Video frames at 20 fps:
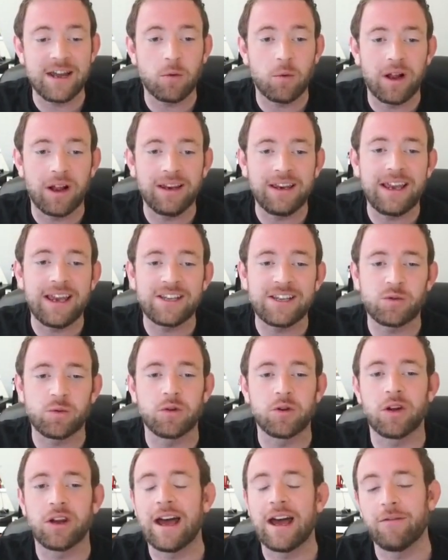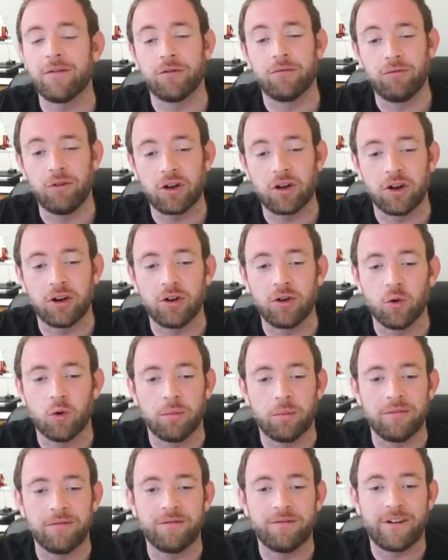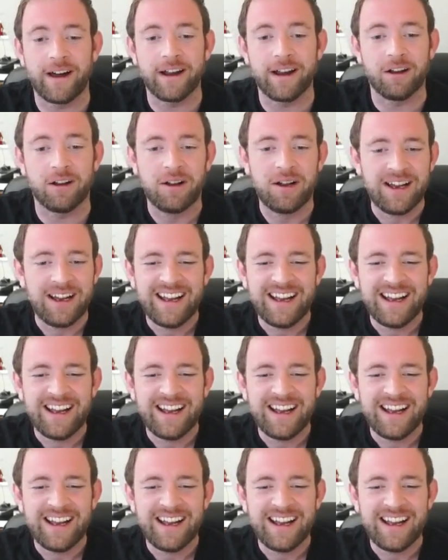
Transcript: Well, yes, we're going to have the rook in an open file.